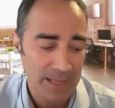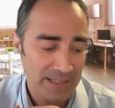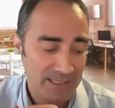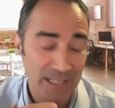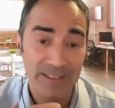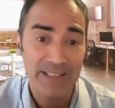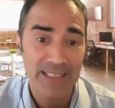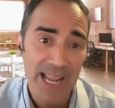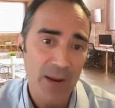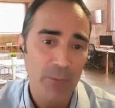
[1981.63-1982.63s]
and then suddenly
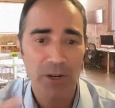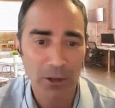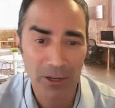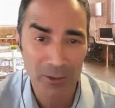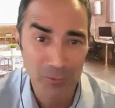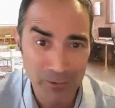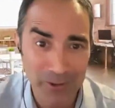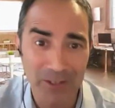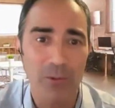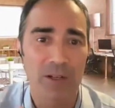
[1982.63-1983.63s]
they say, "Hey, we're no longer going to work
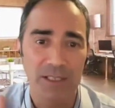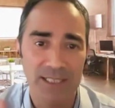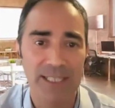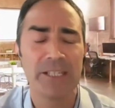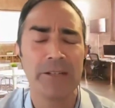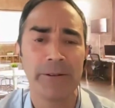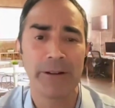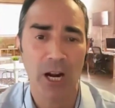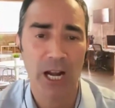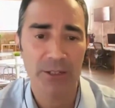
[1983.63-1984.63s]
with you. We're discontinuing
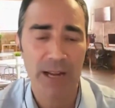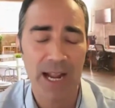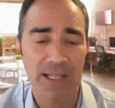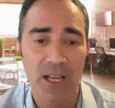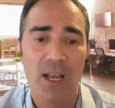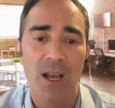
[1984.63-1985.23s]
our contract."